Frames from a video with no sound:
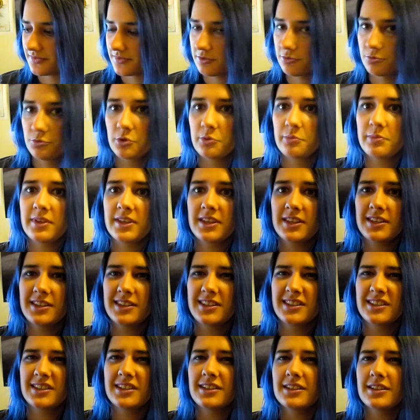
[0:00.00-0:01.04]
will
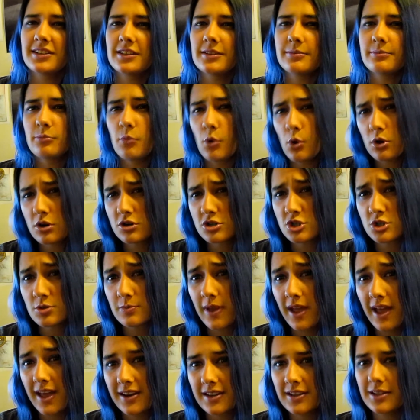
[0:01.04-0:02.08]
be more
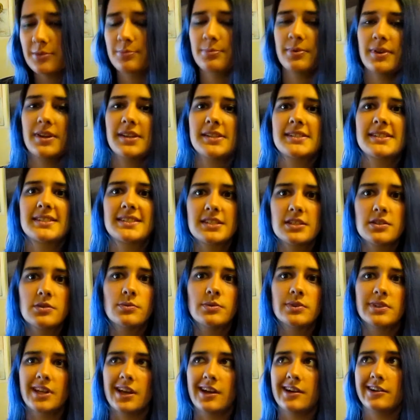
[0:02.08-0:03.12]
dramatic, but I still
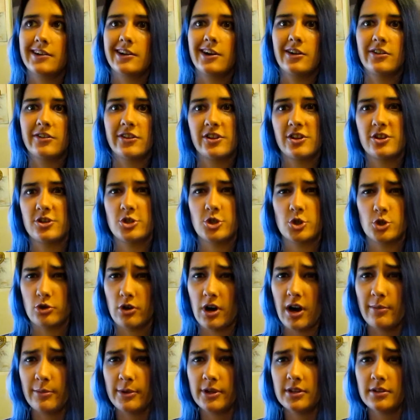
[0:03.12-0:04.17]
would not call it a
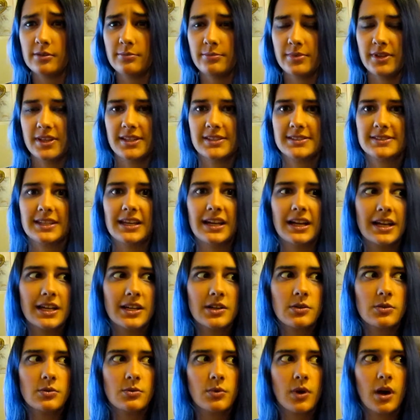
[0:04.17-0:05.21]
drama, because I
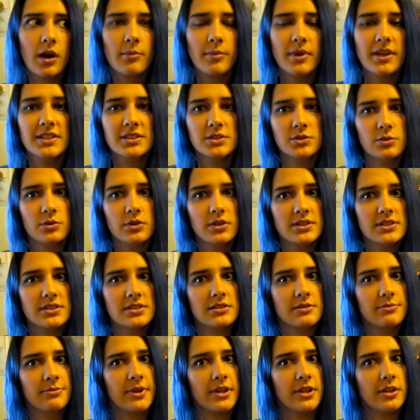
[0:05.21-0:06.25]
don't want my stories
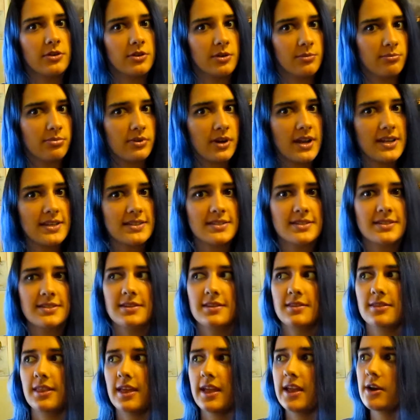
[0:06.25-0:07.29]
to make you
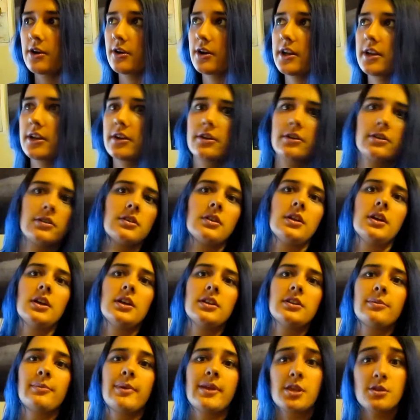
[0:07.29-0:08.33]
depressed. They are here
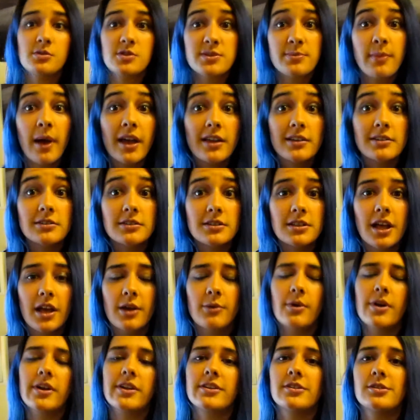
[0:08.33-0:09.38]
to make you smile. I
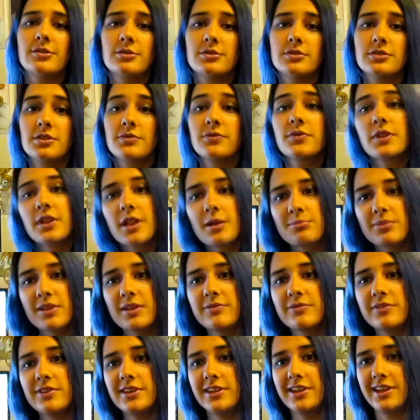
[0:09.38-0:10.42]
want you to feel
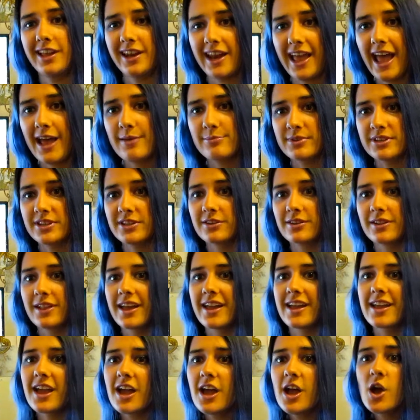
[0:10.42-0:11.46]
uplifted and happy. You're
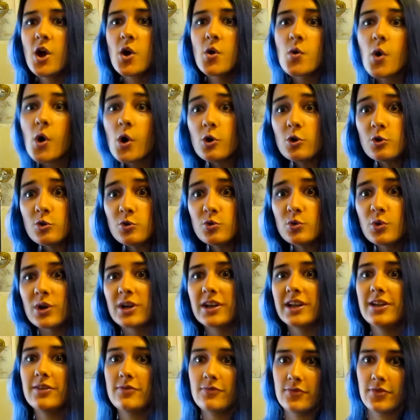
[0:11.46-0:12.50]
like, oh,
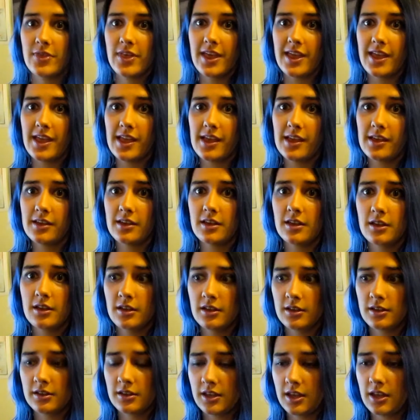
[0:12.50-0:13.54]
if they
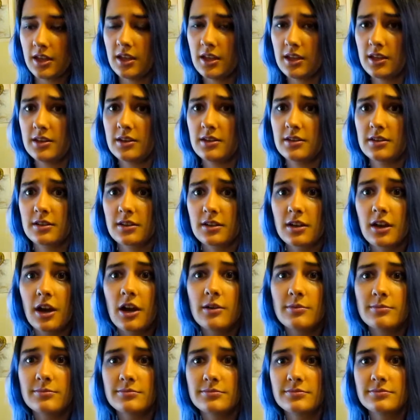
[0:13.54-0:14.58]
can
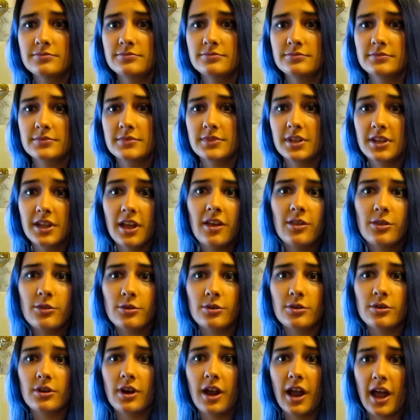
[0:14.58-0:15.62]
come
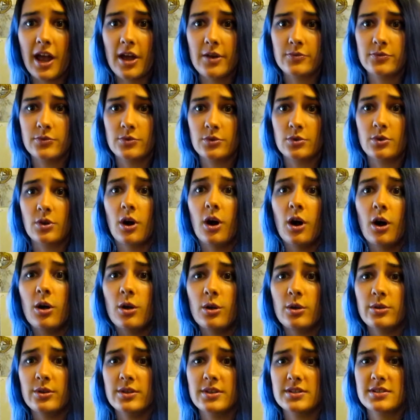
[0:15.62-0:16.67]
together after
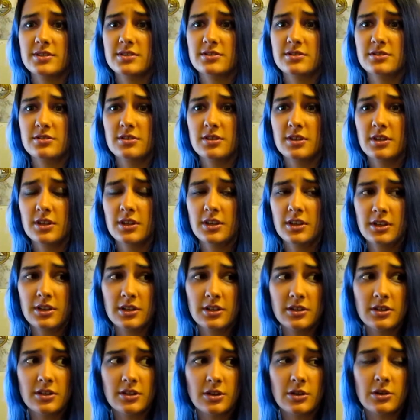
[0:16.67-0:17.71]
all this,
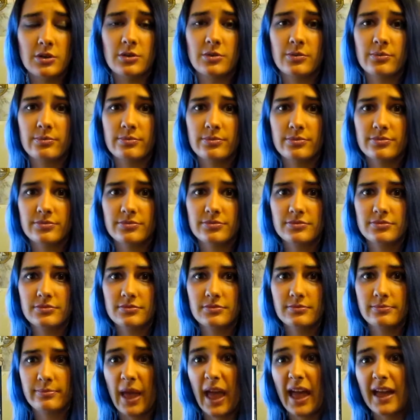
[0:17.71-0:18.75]
you know,
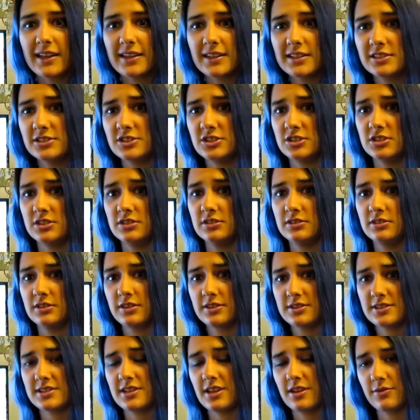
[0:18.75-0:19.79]
baggage and
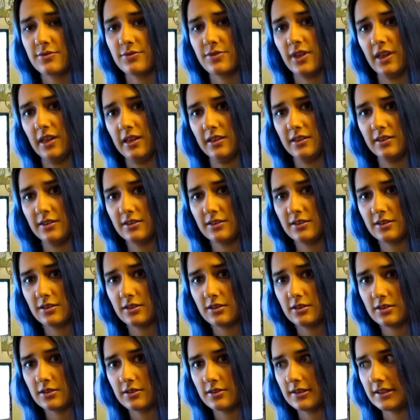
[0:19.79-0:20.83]
stuff that
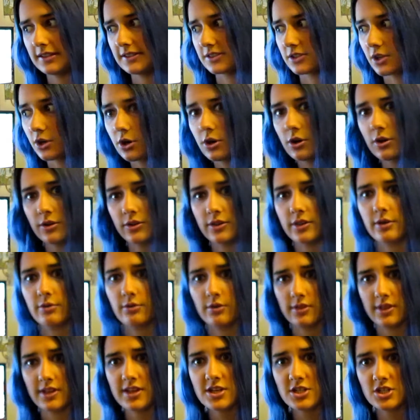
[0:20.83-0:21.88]
has hurt their
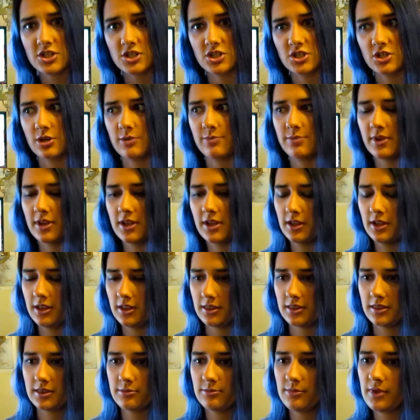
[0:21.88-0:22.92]
relationship,
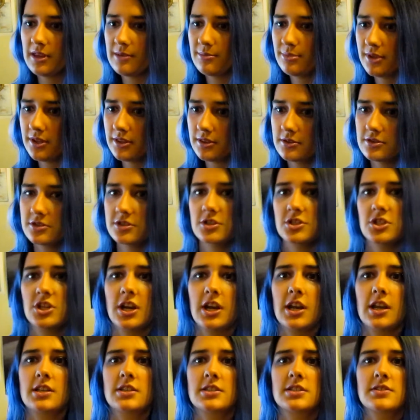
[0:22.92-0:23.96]
then maybe there's a
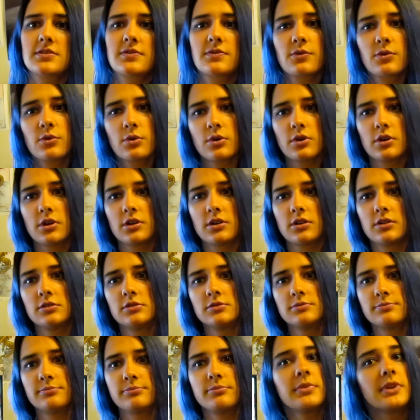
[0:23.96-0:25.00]
chance for
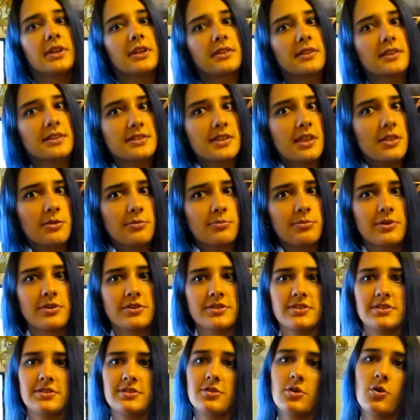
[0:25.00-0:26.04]
me and this other
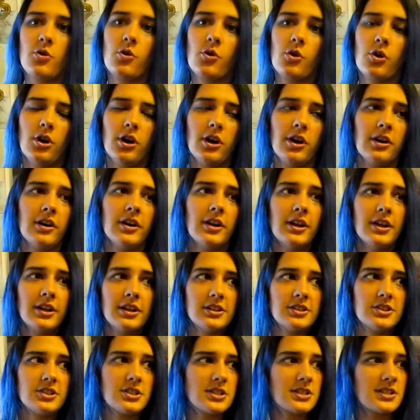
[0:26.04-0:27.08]
person. Or
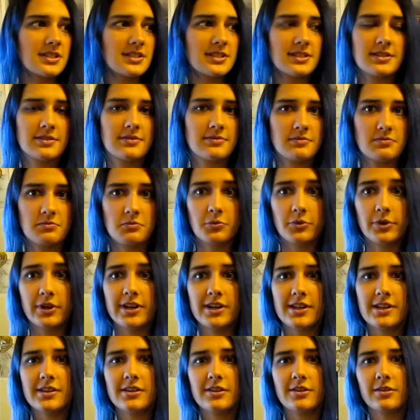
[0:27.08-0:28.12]
just read
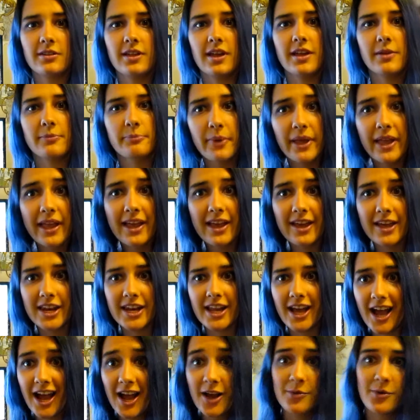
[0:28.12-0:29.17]
it and you're like, man,
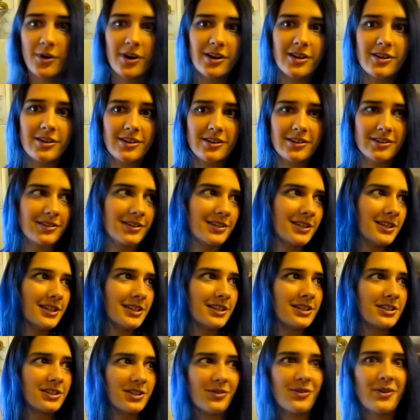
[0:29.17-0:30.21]
I want to
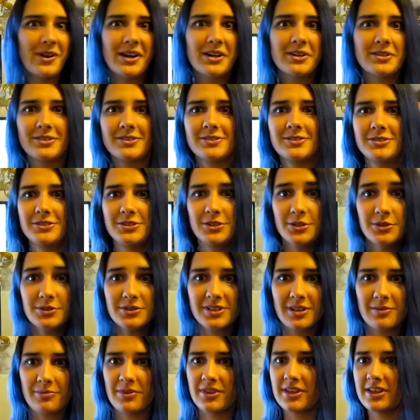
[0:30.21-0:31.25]
go out and do
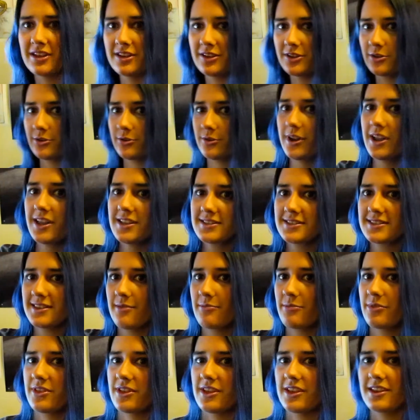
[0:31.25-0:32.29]
something and create
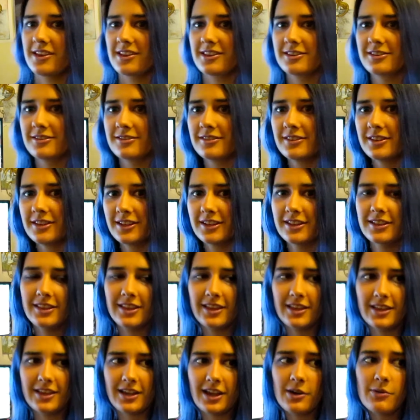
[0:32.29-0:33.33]
something, and
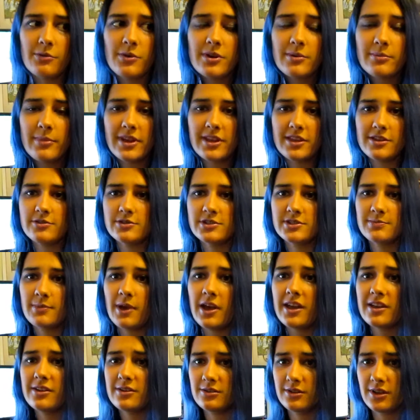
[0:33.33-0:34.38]
like, I want to make you
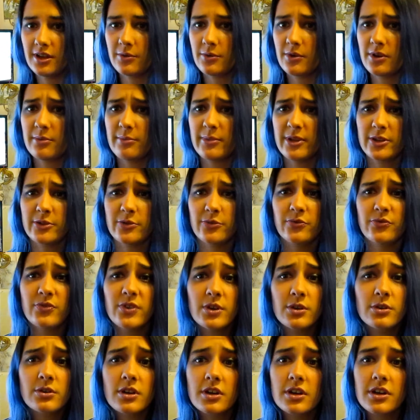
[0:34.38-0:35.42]
smile, I want to make you
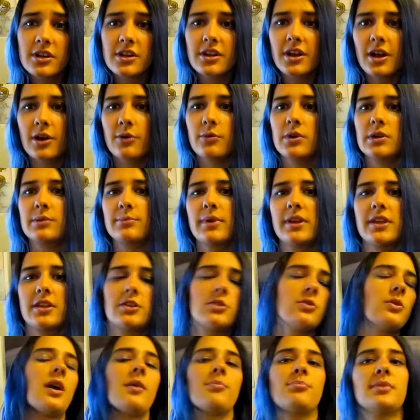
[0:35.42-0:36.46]
feel good, I want to make
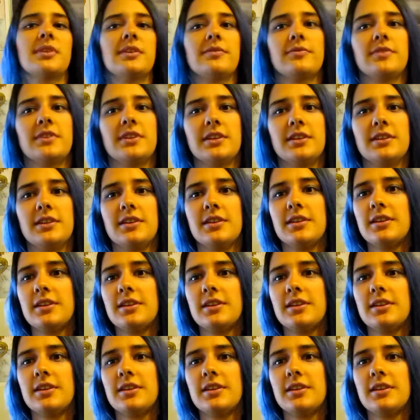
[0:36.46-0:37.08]
you uplifted.